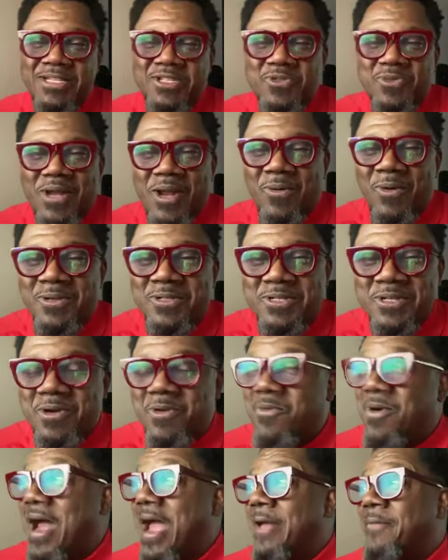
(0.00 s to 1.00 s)
This is what I
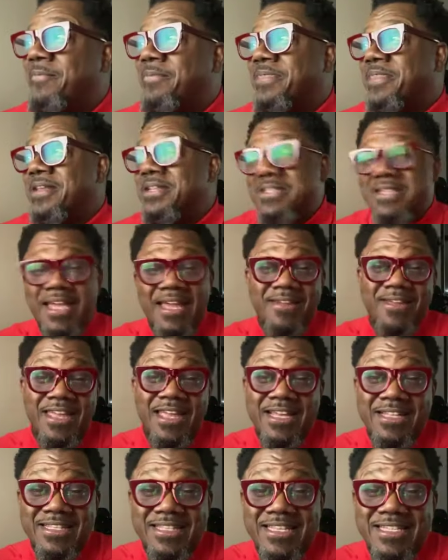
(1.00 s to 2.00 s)
want you to write. This
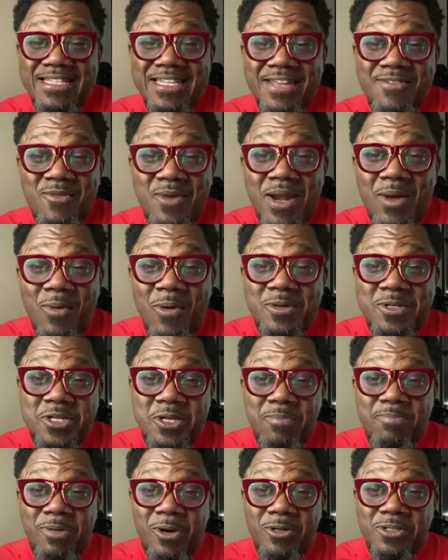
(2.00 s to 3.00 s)
is what I
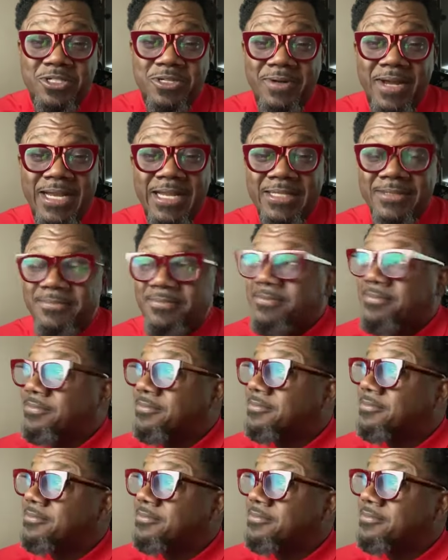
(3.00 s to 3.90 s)
want you to post. You ready?